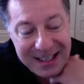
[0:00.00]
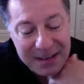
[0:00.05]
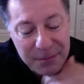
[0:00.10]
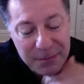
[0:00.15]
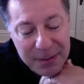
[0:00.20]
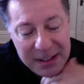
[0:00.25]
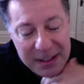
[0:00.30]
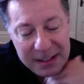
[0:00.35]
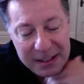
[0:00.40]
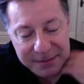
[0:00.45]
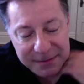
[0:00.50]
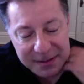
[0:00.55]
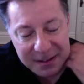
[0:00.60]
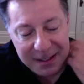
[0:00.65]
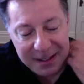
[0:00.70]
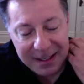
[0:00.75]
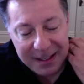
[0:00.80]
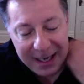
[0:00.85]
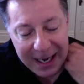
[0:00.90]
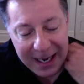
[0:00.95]
I really feel
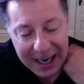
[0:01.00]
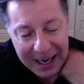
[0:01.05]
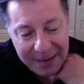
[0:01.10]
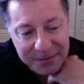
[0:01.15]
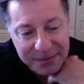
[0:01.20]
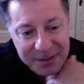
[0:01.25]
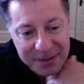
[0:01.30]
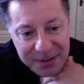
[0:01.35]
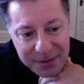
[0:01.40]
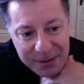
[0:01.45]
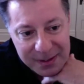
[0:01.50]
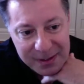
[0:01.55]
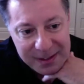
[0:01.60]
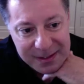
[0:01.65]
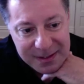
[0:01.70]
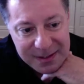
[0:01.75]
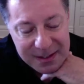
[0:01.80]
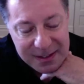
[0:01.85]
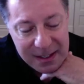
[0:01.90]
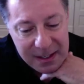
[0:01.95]
like I have to do
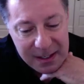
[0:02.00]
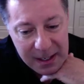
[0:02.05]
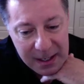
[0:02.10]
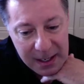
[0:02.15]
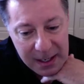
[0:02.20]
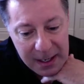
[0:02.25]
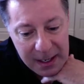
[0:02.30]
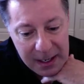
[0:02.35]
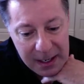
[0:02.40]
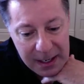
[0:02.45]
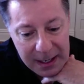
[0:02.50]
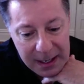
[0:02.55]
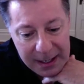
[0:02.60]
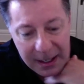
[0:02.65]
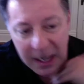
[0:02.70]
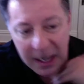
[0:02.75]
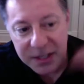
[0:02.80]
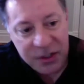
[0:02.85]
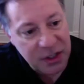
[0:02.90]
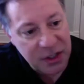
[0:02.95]
this. Mm-hmm. And
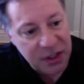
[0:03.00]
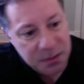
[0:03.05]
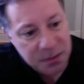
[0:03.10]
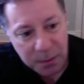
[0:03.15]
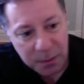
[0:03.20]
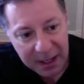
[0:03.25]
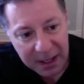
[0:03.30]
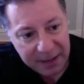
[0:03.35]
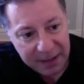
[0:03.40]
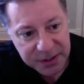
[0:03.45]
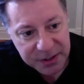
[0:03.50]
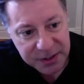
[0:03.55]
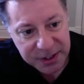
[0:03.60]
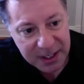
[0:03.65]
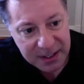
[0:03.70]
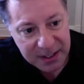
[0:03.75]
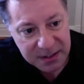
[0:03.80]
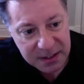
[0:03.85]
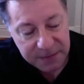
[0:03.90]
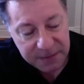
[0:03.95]
I just want to have a
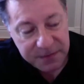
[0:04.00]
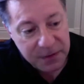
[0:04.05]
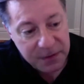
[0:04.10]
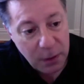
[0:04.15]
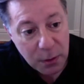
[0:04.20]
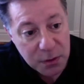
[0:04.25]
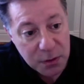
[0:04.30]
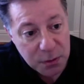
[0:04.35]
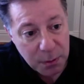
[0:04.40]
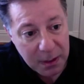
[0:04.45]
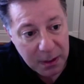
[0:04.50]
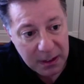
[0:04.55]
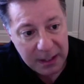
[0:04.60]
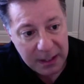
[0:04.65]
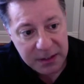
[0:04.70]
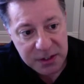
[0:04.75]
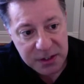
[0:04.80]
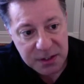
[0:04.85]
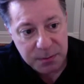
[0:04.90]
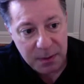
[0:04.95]
chance. If it goes well, I
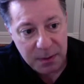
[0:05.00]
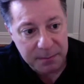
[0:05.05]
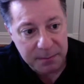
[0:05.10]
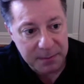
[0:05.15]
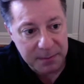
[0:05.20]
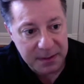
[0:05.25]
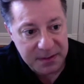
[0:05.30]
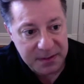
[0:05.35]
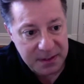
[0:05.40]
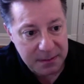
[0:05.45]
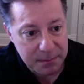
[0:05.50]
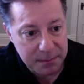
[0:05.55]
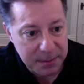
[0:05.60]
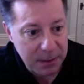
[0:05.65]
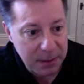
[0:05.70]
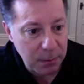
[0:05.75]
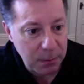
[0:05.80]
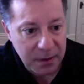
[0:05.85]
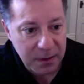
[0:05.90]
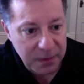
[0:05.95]
just want to be
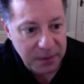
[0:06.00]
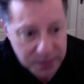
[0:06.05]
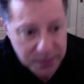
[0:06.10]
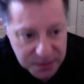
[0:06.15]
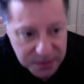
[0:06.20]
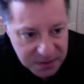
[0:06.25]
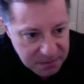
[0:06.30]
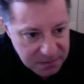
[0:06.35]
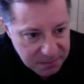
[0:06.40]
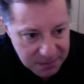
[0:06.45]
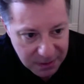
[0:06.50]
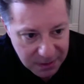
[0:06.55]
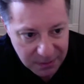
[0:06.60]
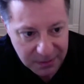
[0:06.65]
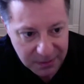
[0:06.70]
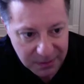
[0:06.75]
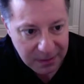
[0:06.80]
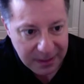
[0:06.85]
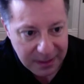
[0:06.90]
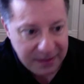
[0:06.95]
one of those, you know,
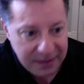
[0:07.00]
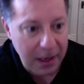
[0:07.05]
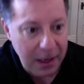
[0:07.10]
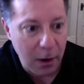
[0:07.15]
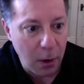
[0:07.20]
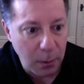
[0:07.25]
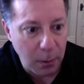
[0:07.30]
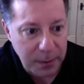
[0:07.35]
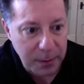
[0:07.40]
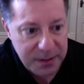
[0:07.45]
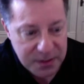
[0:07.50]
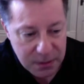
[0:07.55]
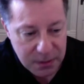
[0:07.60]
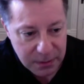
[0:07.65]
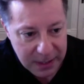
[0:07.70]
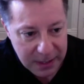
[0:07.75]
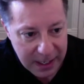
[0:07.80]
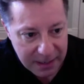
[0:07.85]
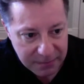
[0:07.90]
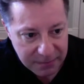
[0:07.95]
like they always do.
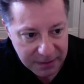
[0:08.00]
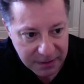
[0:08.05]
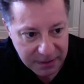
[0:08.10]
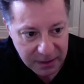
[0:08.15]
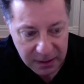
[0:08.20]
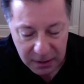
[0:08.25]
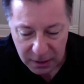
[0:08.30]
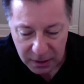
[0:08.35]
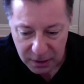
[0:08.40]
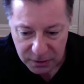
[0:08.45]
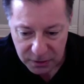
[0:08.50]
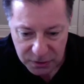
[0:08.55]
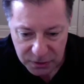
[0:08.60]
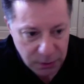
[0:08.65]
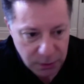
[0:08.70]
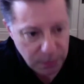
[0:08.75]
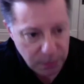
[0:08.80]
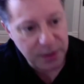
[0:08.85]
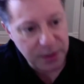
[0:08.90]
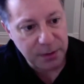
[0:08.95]
They have like
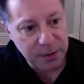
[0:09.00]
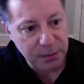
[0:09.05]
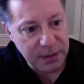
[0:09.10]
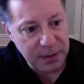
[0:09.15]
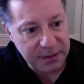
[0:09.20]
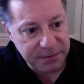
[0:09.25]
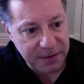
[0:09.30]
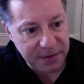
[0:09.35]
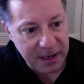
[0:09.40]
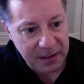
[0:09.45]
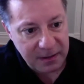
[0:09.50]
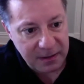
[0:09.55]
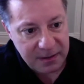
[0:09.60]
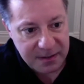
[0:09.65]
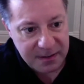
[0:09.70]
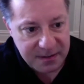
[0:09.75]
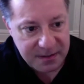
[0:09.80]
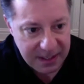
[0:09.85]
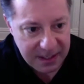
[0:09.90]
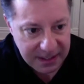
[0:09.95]
two or three
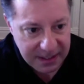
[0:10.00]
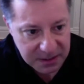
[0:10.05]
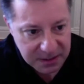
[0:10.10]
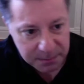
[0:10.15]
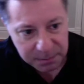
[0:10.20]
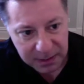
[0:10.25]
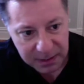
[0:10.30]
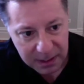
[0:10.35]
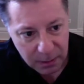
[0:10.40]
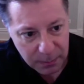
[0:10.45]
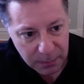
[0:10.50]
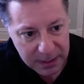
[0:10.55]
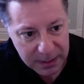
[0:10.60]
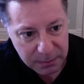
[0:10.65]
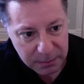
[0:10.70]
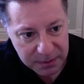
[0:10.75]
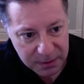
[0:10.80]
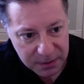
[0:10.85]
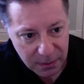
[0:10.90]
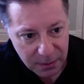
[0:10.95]
finalists. They get to play a week
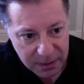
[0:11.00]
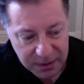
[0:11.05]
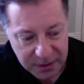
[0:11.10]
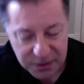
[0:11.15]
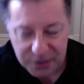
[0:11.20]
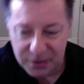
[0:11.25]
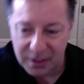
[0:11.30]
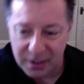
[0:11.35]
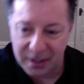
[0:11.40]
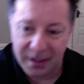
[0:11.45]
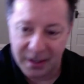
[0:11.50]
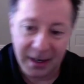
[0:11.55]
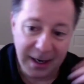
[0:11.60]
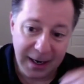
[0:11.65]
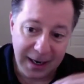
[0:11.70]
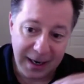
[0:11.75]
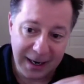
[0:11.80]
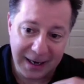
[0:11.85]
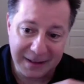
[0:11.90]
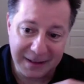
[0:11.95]
with the orchestra.
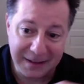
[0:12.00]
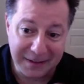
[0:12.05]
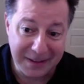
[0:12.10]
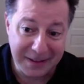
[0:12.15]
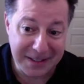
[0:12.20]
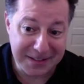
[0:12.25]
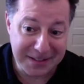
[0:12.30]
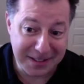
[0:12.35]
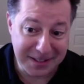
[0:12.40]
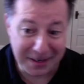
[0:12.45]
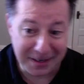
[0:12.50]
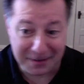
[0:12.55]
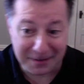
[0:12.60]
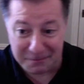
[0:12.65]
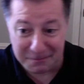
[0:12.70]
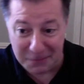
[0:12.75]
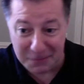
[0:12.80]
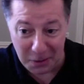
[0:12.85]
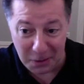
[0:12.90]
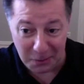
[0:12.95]
And then they say,
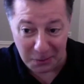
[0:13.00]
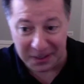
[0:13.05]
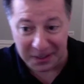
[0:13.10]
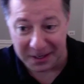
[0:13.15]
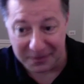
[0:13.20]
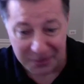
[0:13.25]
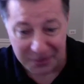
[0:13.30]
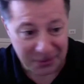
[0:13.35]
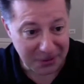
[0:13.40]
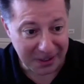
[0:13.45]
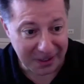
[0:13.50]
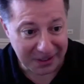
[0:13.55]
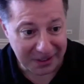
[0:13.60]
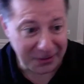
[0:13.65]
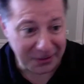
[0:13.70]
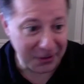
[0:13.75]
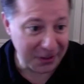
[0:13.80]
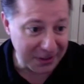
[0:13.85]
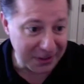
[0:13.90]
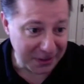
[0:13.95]
no, none of you are any
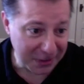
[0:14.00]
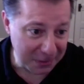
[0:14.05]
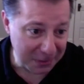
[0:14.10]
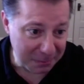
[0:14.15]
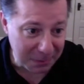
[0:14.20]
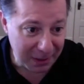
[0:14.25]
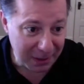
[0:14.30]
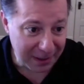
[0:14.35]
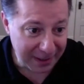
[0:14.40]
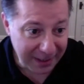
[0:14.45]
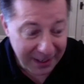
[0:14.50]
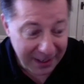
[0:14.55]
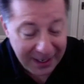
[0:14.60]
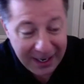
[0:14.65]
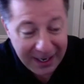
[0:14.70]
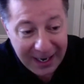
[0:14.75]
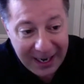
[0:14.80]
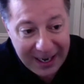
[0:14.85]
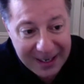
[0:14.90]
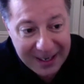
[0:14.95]
good, and goodbye.
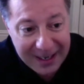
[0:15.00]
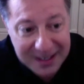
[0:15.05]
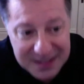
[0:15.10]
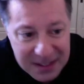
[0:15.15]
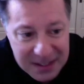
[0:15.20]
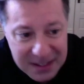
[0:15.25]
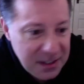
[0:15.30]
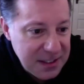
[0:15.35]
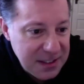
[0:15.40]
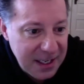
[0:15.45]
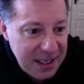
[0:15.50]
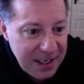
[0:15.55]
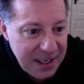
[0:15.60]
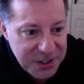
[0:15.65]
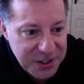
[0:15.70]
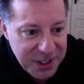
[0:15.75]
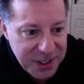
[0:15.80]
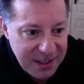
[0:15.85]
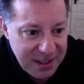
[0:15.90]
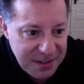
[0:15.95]
And I said, at least I had a
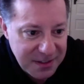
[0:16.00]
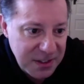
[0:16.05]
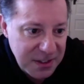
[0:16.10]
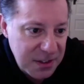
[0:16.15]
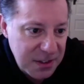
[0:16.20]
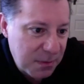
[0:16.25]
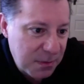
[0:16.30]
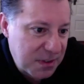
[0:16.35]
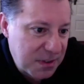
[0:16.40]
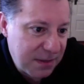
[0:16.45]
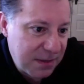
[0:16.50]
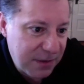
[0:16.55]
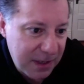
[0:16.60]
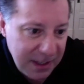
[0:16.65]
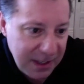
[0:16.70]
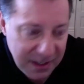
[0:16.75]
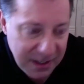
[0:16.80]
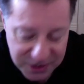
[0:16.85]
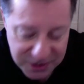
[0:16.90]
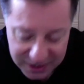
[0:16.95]
chance. I just want to see if I
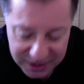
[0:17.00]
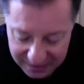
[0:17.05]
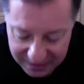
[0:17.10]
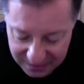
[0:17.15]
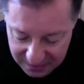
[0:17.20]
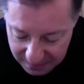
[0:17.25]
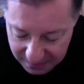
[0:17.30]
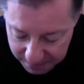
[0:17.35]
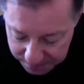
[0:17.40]
get a chance.